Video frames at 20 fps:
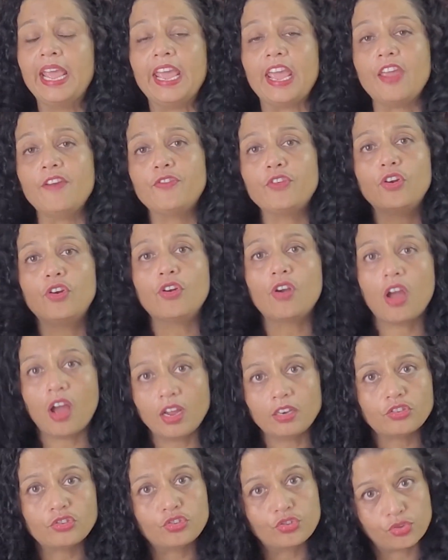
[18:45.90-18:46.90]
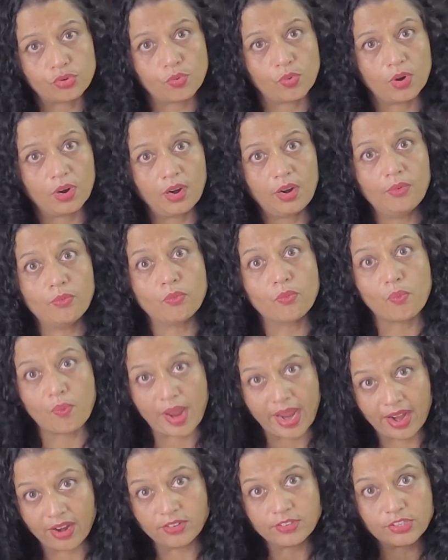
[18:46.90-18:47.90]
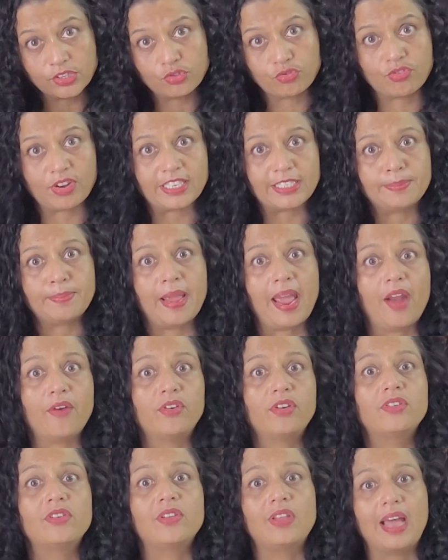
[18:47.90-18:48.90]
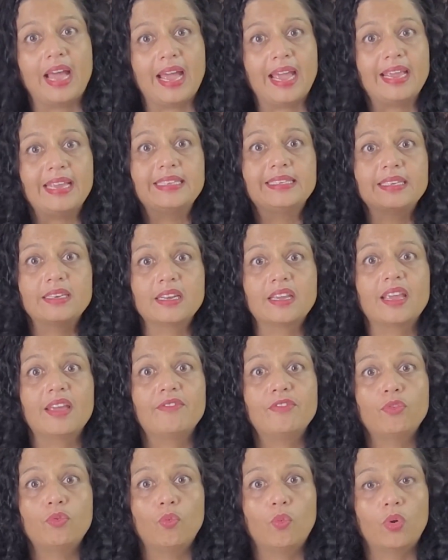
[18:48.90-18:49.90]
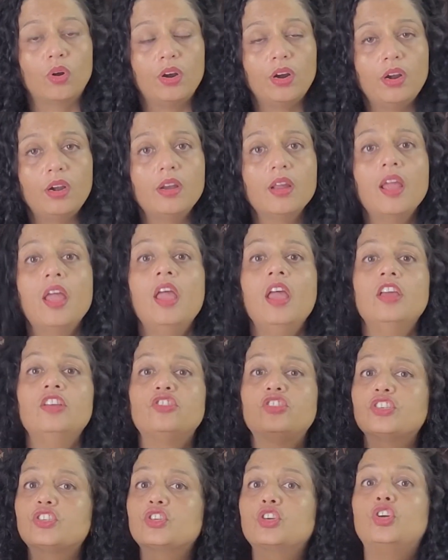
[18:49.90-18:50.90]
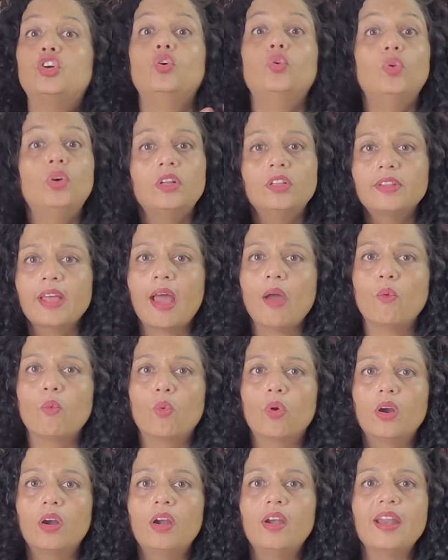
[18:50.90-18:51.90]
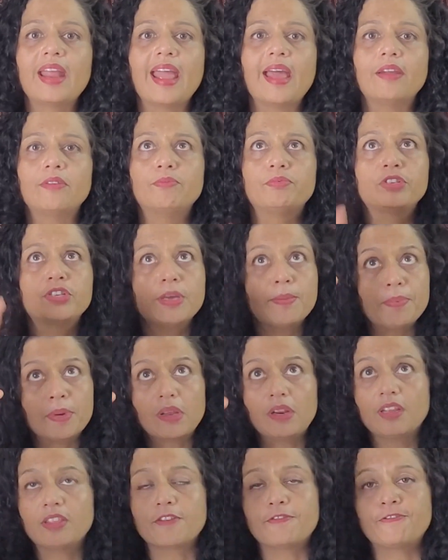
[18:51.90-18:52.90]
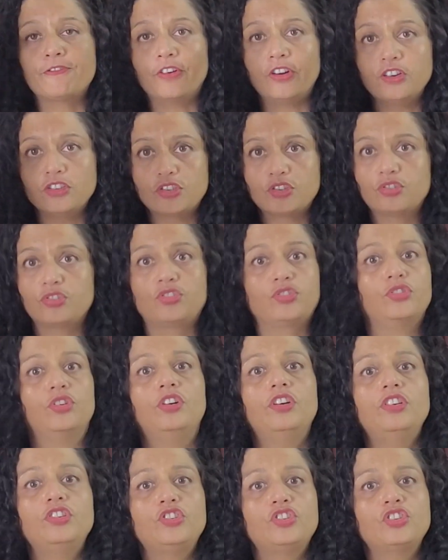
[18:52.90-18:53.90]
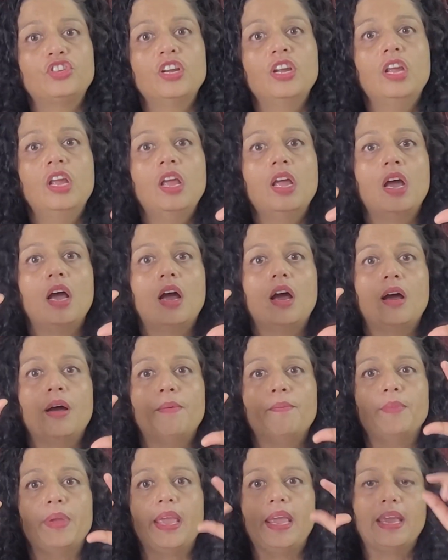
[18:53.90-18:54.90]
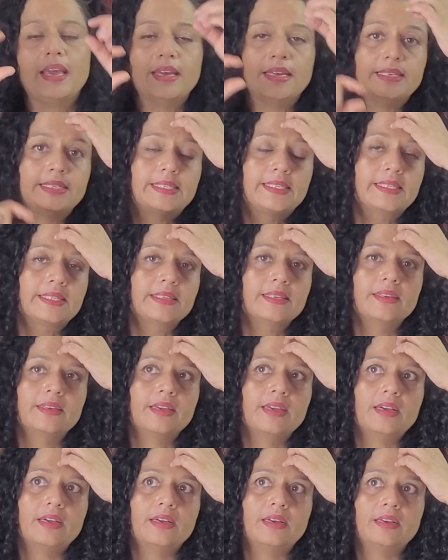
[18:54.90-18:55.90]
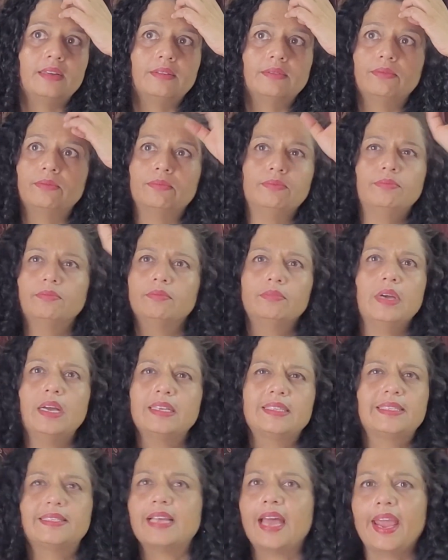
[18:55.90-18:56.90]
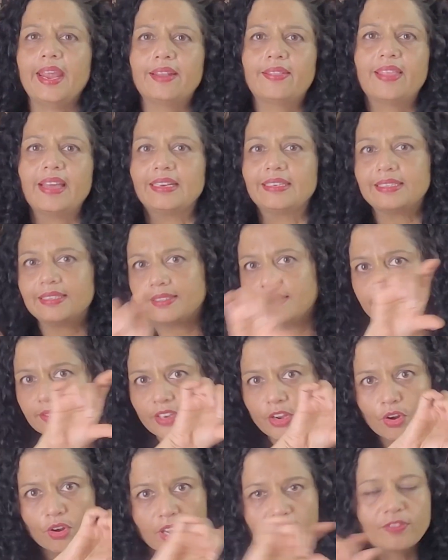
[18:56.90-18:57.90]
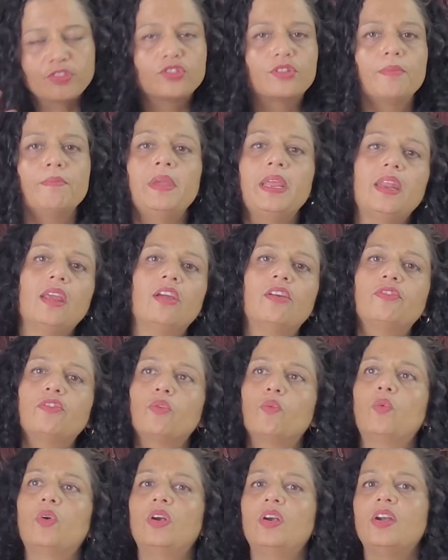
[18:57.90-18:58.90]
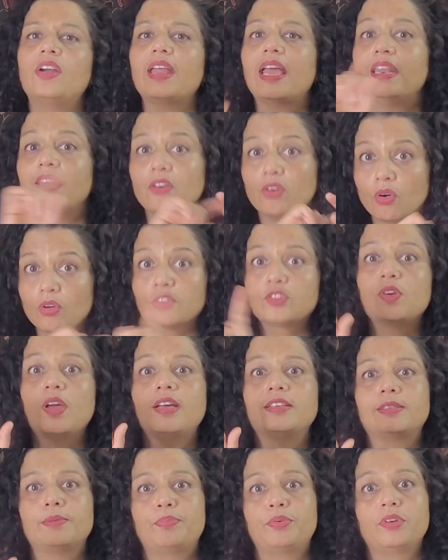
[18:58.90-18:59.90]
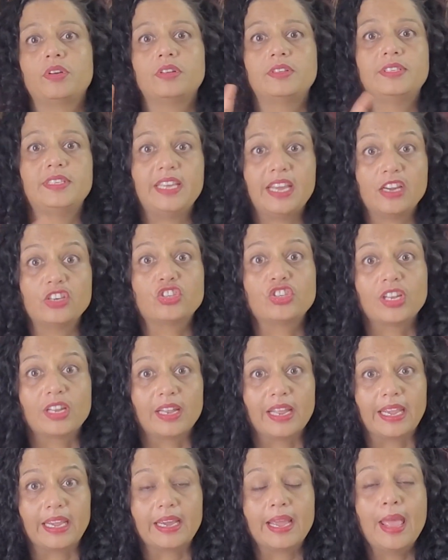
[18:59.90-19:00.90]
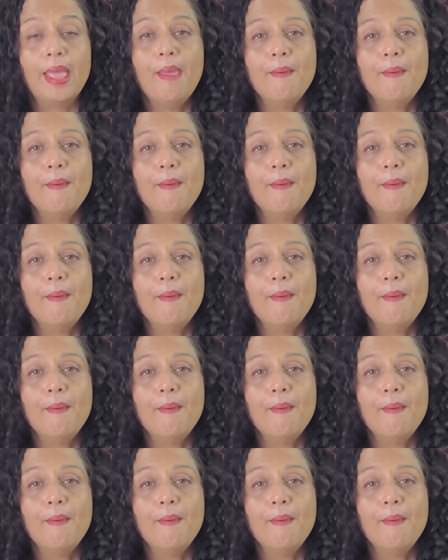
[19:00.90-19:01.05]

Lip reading: If you're not sure where the stress pattern lies in a given word, just Google that word, and typically the first search is a site that gives you the meaning of the word, and it also has a pronunciation link.